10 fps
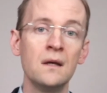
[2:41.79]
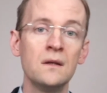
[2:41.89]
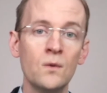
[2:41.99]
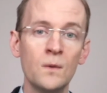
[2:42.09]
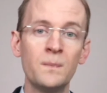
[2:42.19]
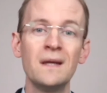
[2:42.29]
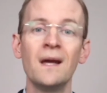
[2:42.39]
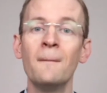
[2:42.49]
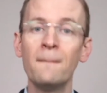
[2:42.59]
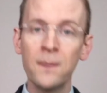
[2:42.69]
you would
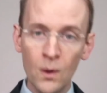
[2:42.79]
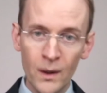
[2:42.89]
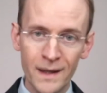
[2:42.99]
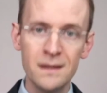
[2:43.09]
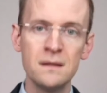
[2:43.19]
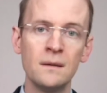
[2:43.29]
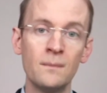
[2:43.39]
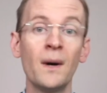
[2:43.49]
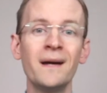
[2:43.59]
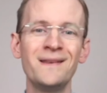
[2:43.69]
be employed
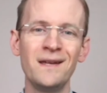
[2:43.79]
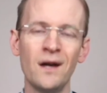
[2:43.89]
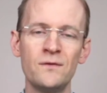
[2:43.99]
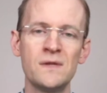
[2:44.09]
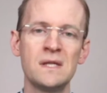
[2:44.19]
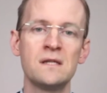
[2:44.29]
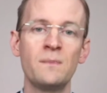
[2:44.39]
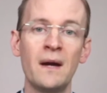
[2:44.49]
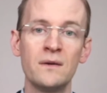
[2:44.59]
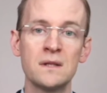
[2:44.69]
by the overseas
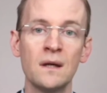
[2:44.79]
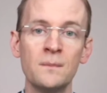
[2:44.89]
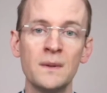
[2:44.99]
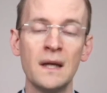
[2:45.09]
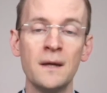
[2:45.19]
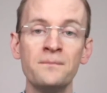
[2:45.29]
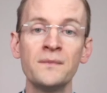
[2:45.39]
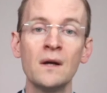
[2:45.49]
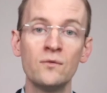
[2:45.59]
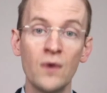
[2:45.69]
parent company
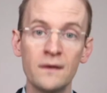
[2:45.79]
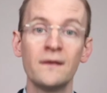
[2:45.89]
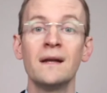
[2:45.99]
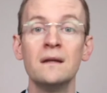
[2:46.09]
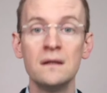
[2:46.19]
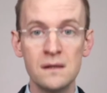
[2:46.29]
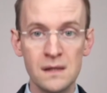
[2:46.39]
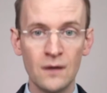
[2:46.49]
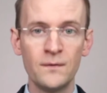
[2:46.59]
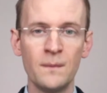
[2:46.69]
rather than
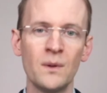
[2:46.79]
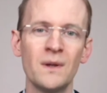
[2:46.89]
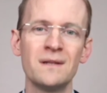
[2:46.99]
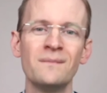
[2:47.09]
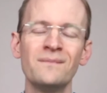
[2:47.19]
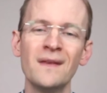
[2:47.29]
self-employed.